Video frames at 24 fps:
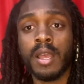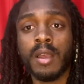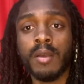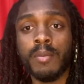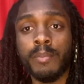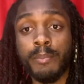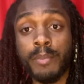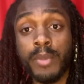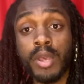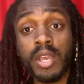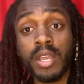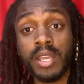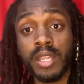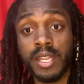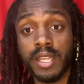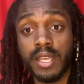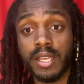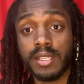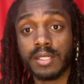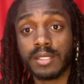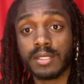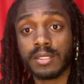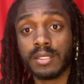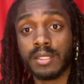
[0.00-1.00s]

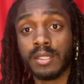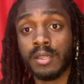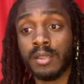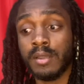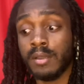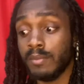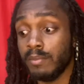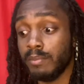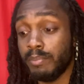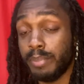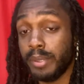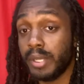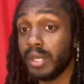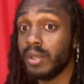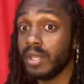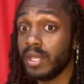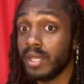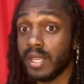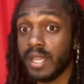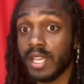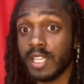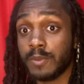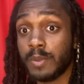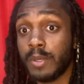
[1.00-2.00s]
Millionaires
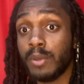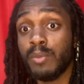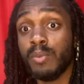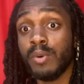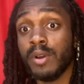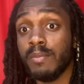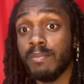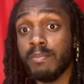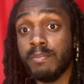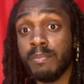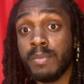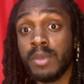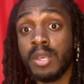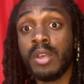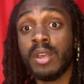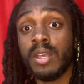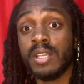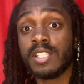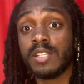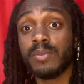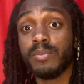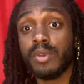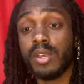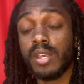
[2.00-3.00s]
billionaires, people with
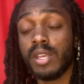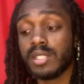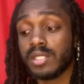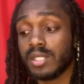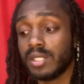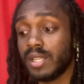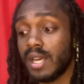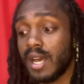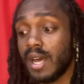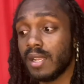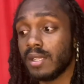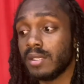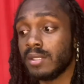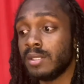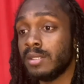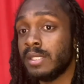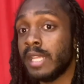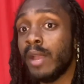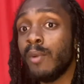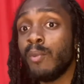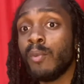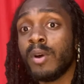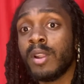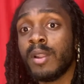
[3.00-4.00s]
millions and millions of dollars,
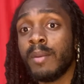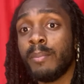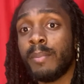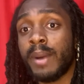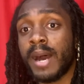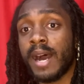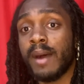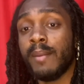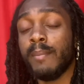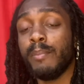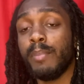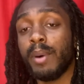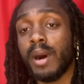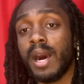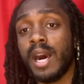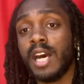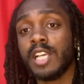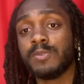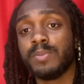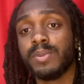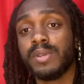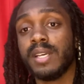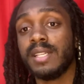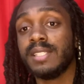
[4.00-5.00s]
they want to buy
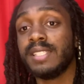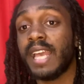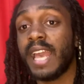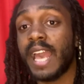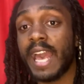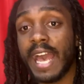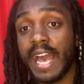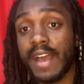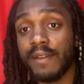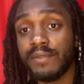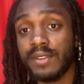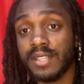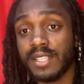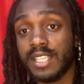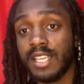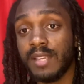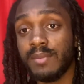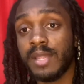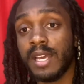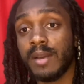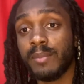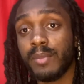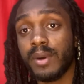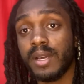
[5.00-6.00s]
bonds because they have to keep
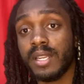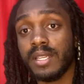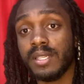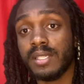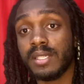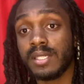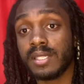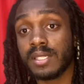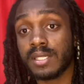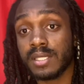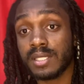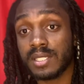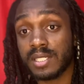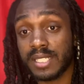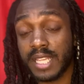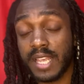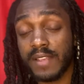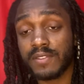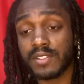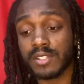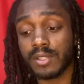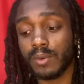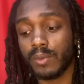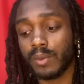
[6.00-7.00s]
that money
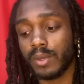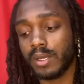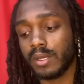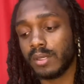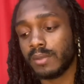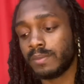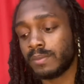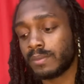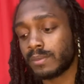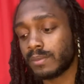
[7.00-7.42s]
safe somewhere.